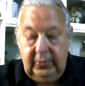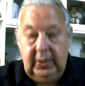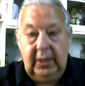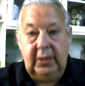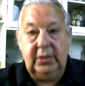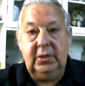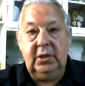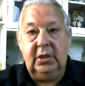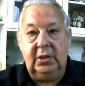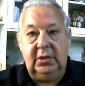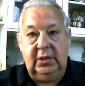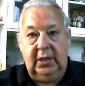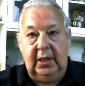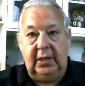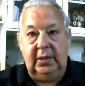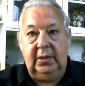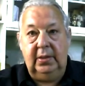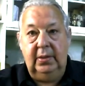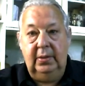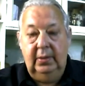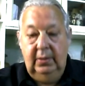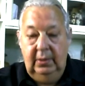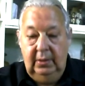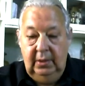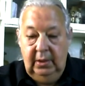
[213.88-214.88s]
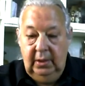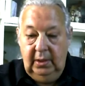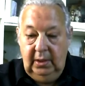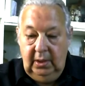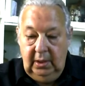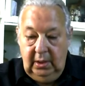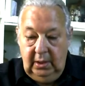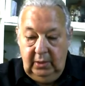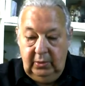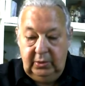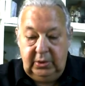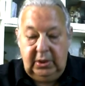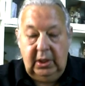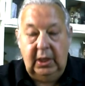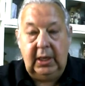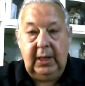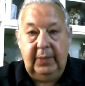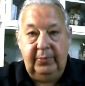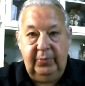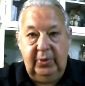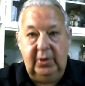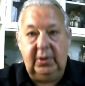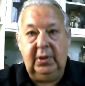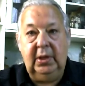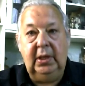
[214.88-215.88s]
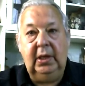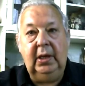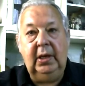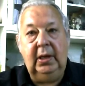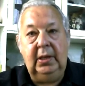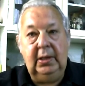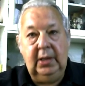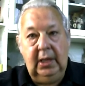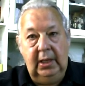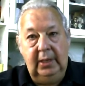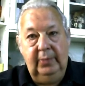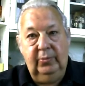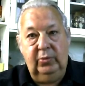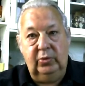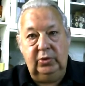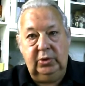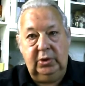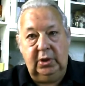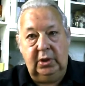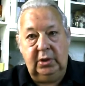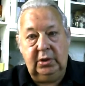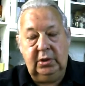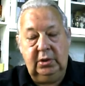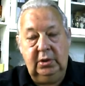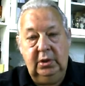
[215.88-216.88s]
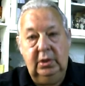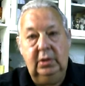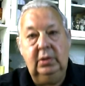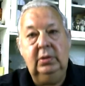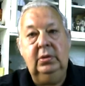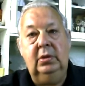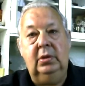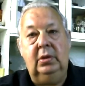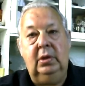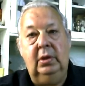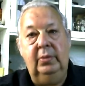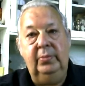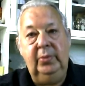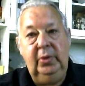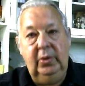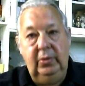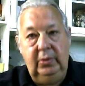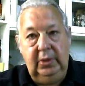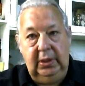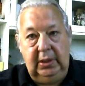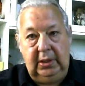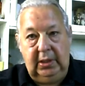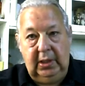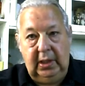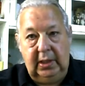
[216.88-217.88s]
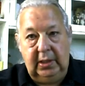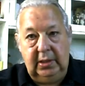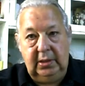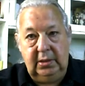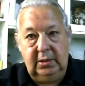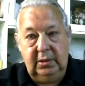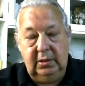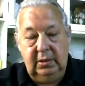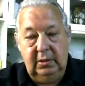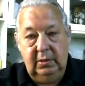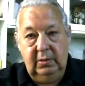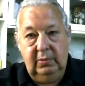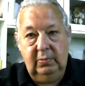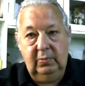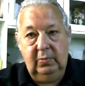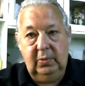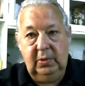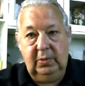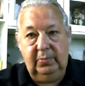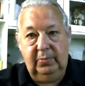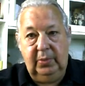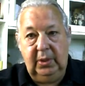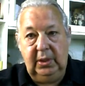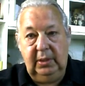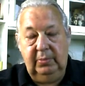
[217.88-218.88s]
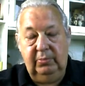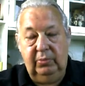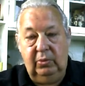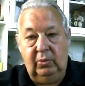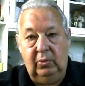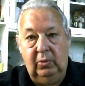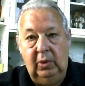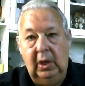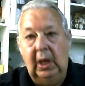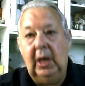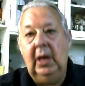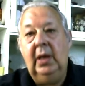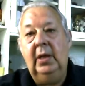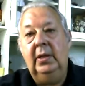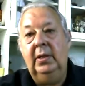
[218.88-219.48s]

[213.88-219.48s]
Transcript: as I said, telepathy enables us to communicate with people.